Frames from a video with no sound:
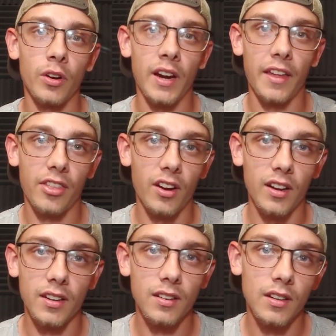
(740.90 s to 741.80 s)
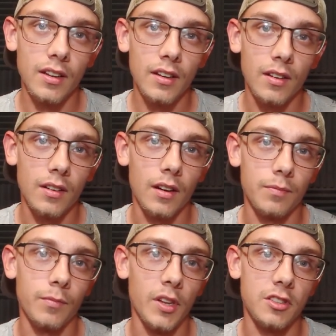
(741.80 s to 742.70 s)
and I thought,
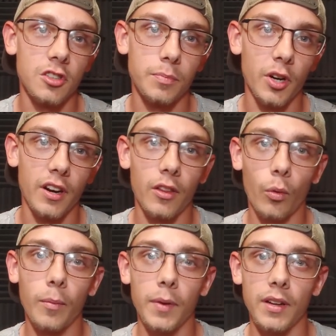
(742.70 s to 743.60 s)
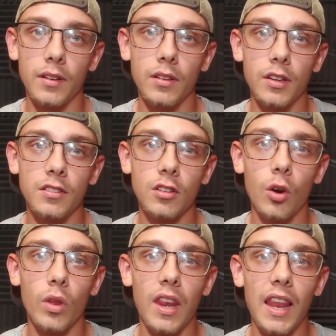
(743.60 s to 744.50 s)
let's just put another one. But let's
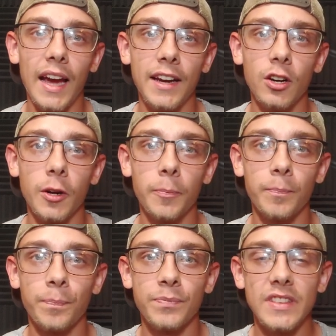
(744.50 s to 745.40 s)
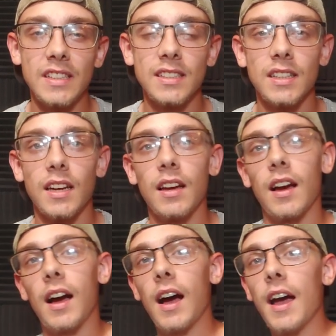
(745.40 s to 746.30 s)
go with lighter.
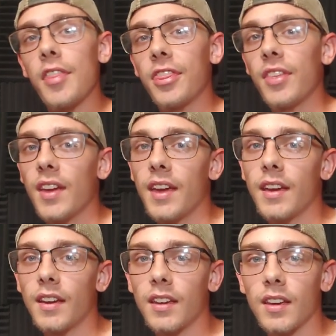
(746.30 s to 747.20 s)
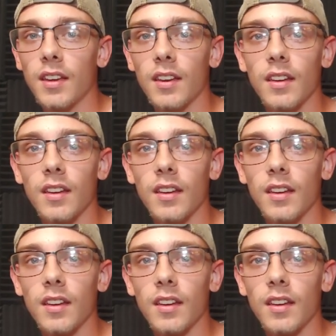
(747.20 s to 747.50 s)
I think